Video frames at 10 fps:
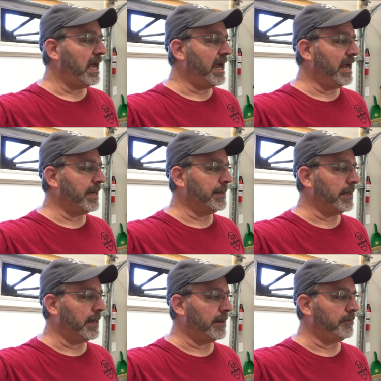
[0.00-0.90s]
And
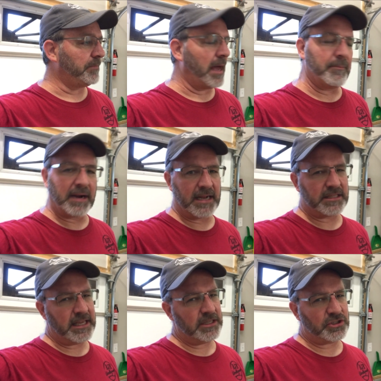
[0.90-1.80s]
but I
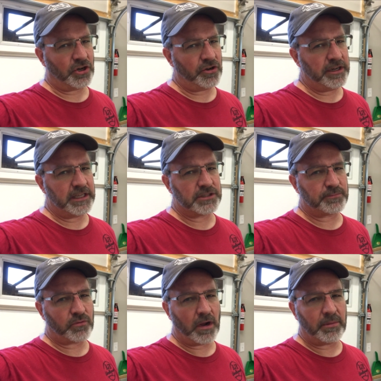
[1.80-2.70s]
think turning is
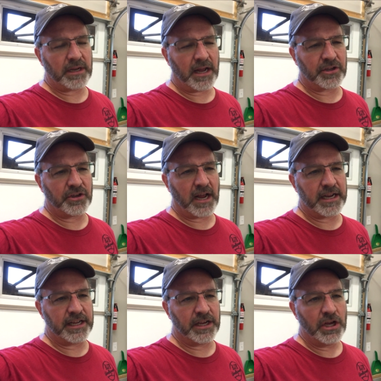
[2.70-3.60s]
probably not a good
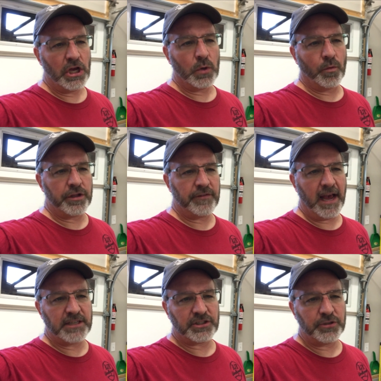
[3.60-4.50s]
idea when you've
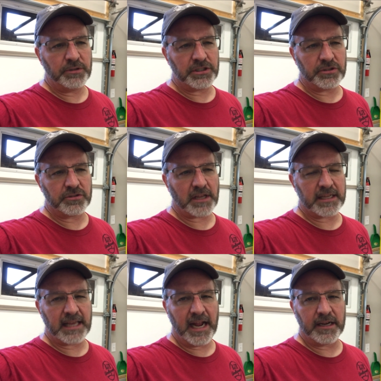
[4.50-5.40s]
had two issues
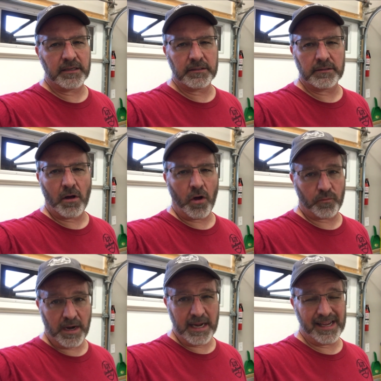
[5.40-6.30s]
like that
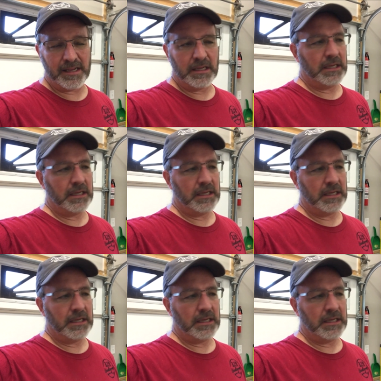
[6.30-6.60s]
already.